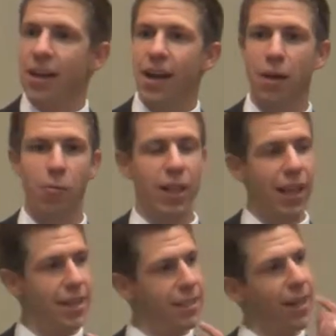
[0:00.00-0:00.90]
and
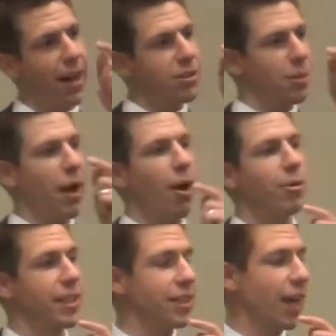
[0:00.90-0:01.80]
relate to God
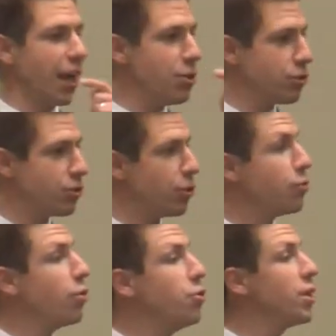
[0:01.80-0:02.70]
somehow like the angels
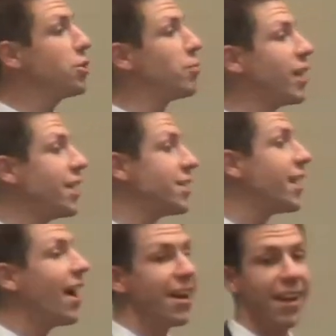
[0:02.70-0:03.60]
do. No, you get to relate to
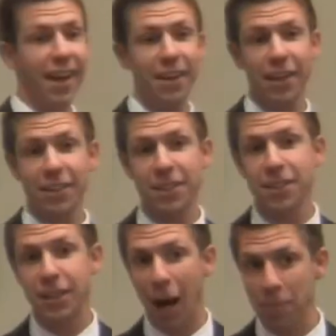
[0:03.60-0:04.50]
God as
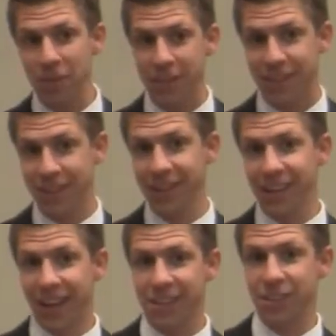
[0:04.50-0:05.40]
adopted,
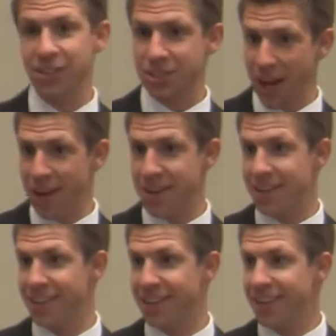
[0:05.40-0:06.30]
as a
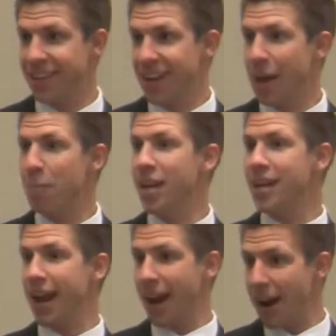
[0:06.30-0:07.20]
son, and be
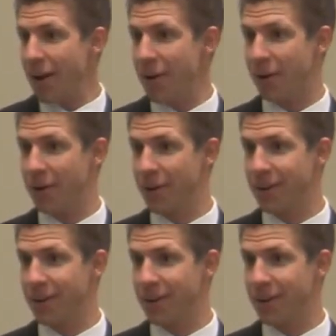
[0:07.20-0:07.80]
an heir.